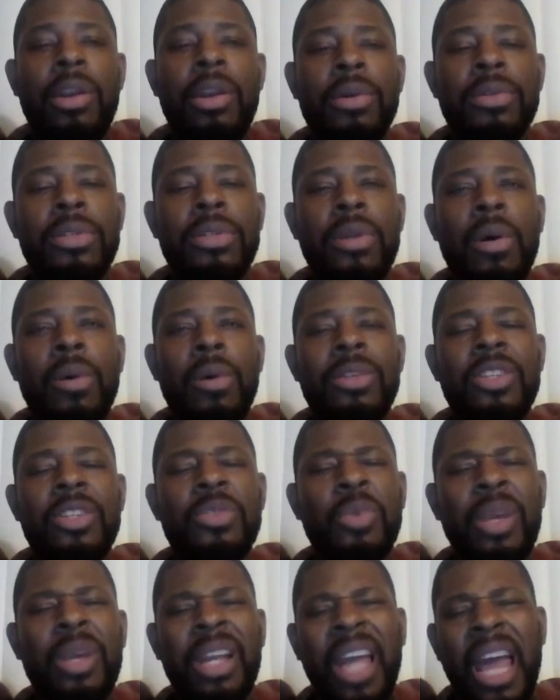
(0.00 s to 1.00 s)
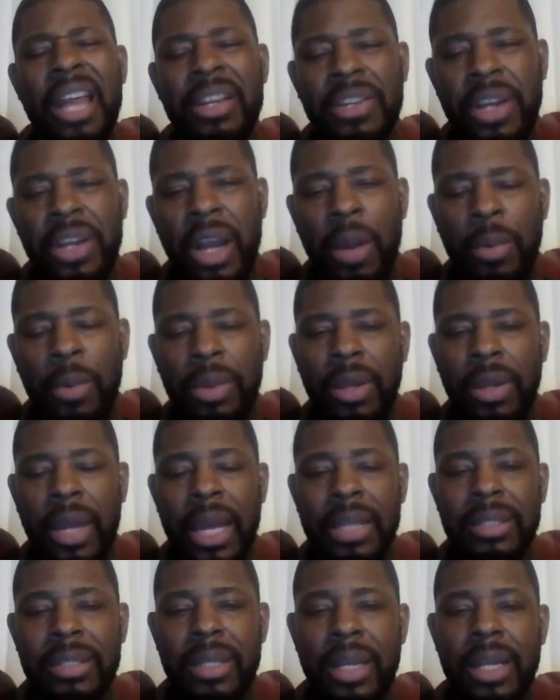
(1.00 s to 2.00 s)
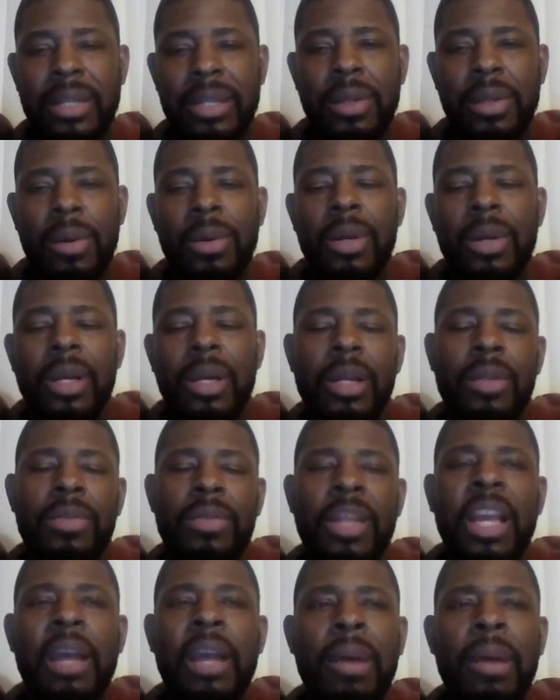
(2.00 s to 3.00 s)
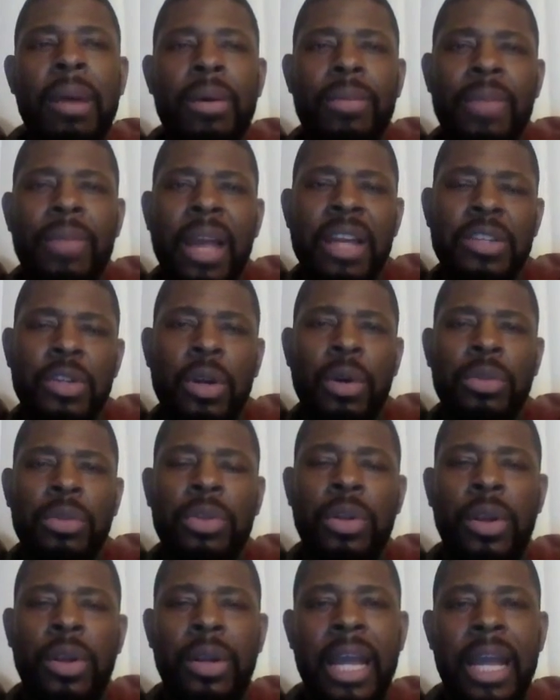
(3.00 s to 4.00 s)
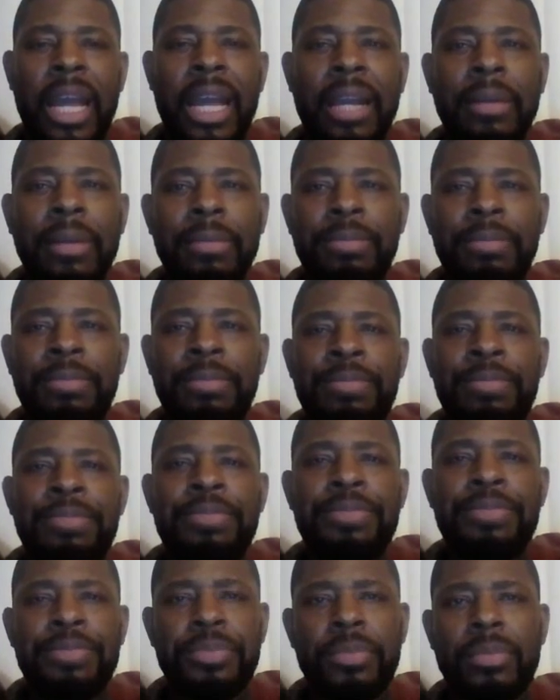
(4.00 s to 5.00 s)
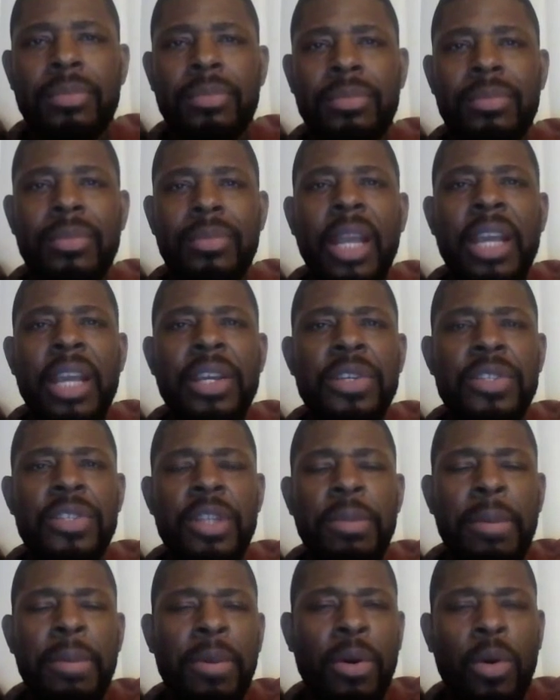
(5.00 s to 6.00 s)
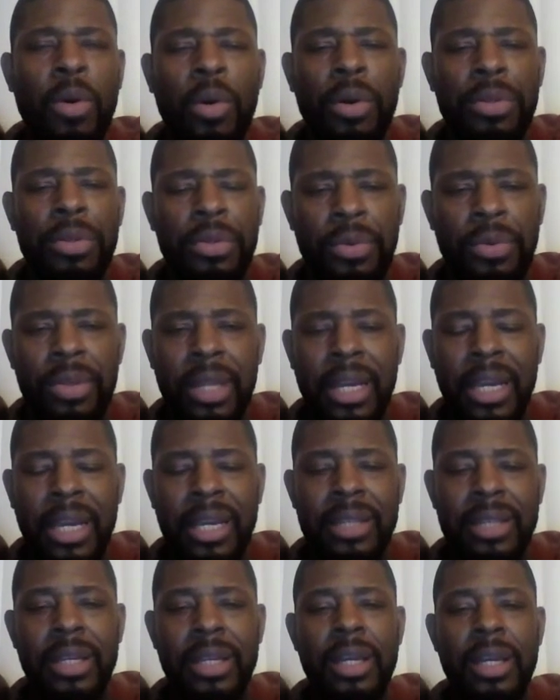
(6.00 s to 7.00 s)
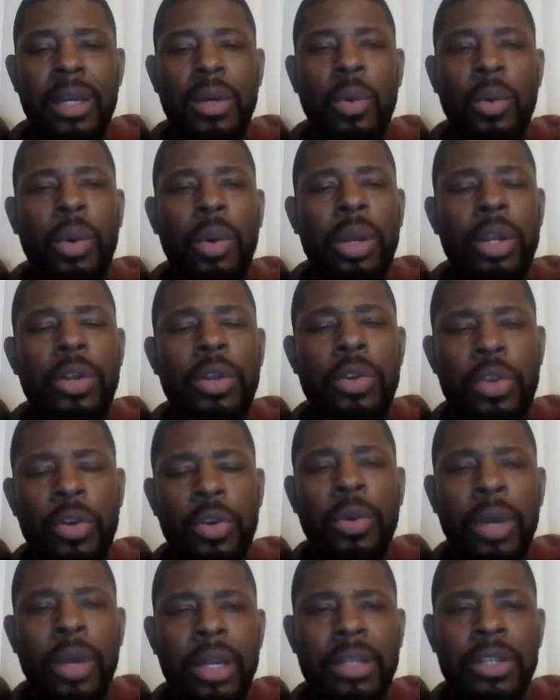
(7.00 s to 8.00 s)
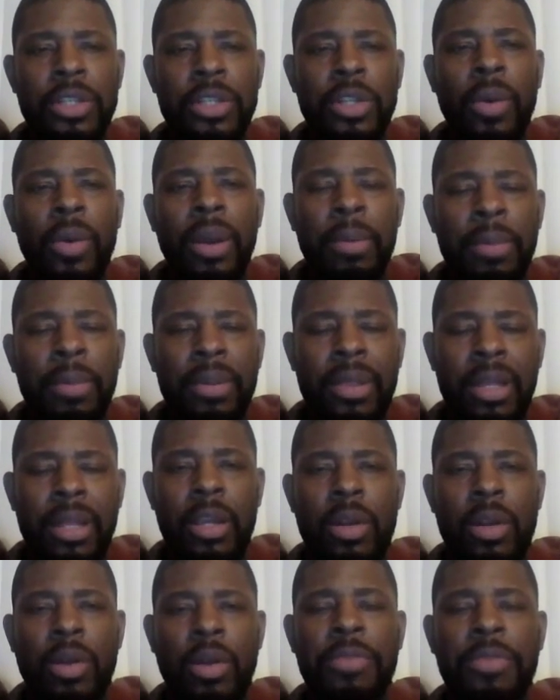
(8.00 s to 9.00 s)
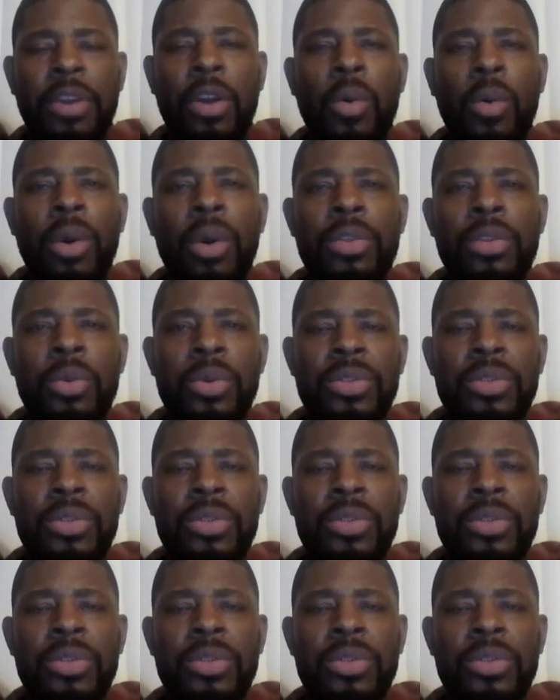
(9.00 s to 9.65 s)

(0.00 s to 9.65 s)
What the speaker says: so just want to kind of share it with you guys today. So think about, as you go through your day and you see people going through things, what are you doing to show empathy? If you're going through a